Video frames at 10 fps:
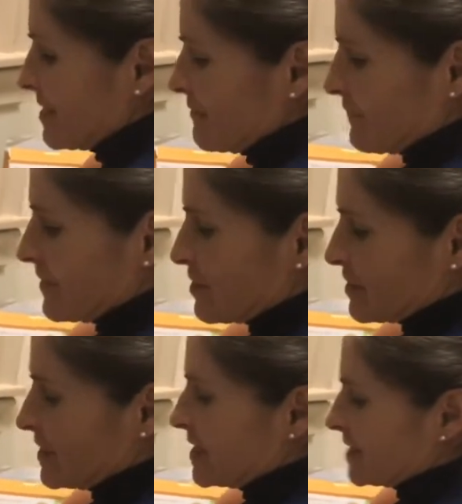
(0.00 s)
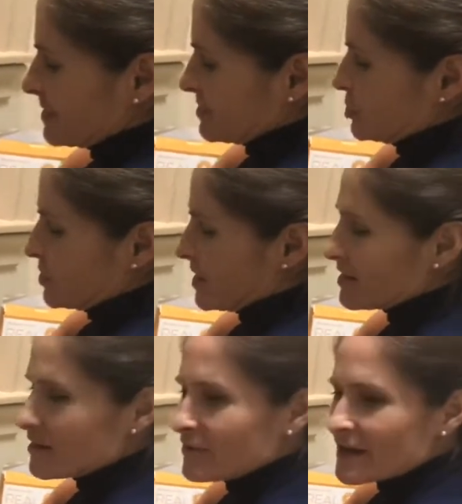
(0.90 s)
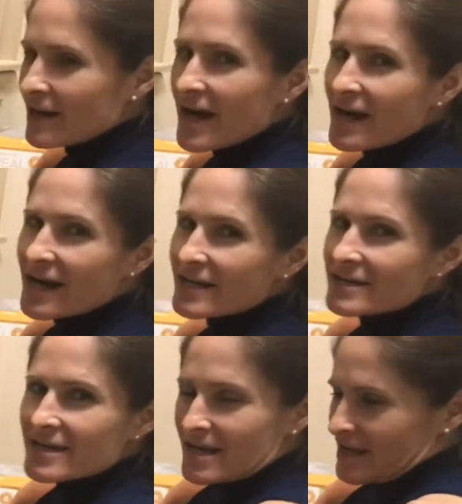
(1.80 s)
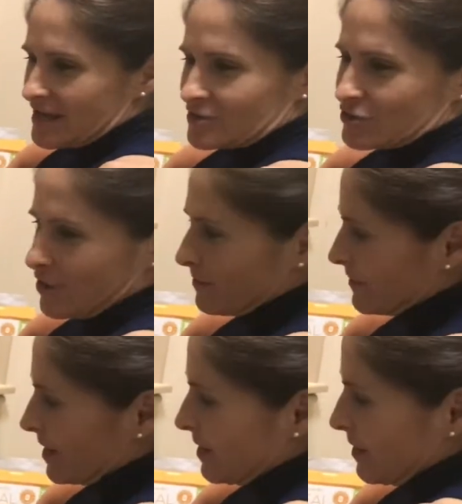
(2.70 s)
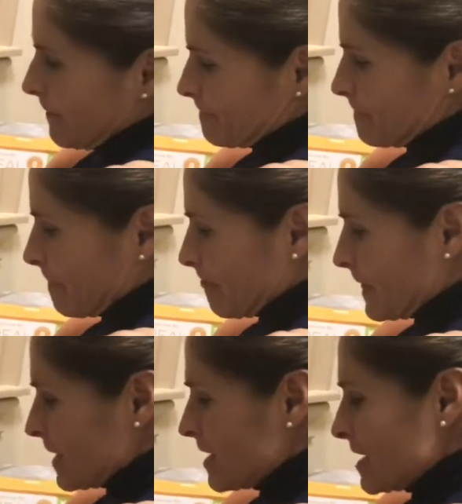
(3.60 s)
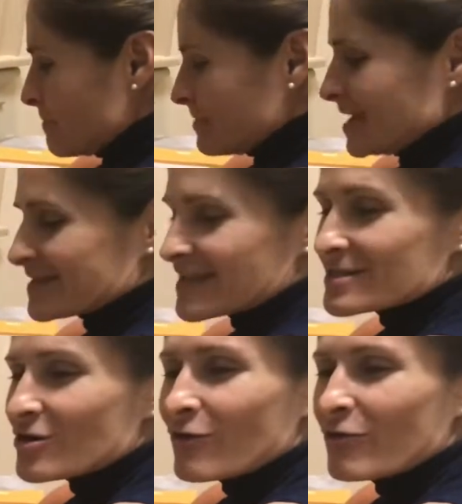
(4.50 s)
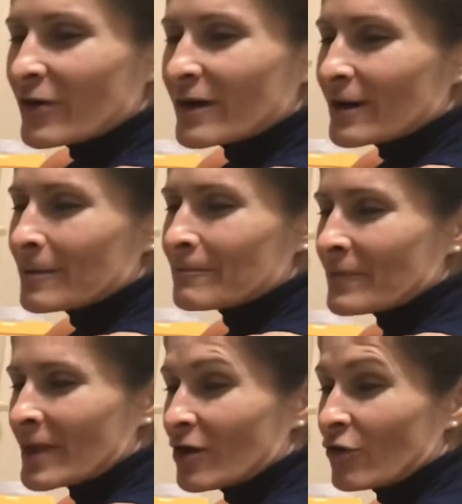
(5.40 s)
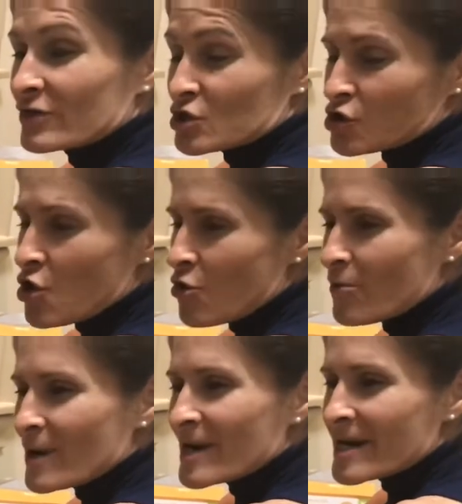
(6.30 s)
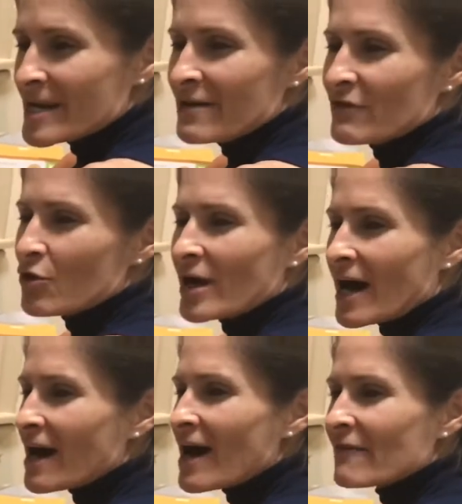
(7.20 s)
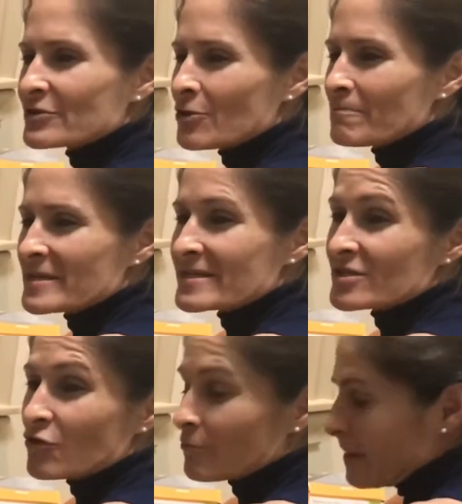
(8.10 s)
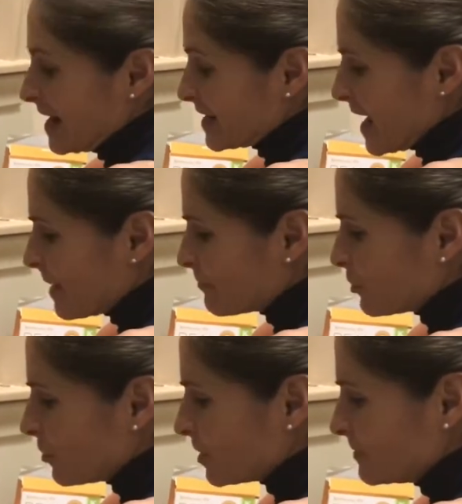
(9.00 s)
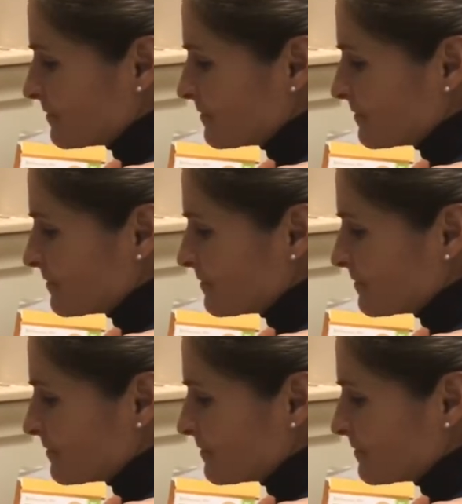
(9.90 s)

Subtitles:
different things. You can even add some pieces of strawberry, if you have some pieces of pineapple.